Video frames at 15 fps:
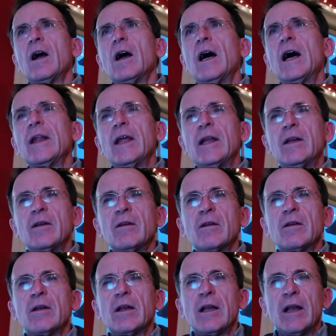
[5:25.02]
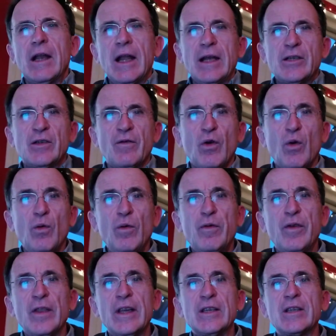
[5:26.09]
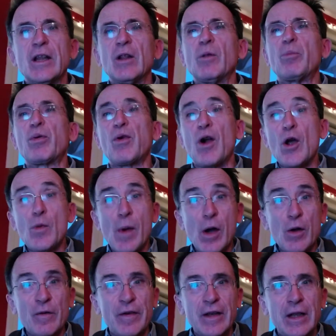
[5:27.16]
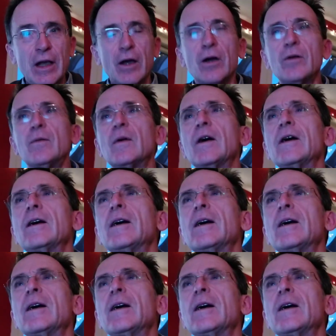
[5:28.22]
And then, last of all, for this little promo video,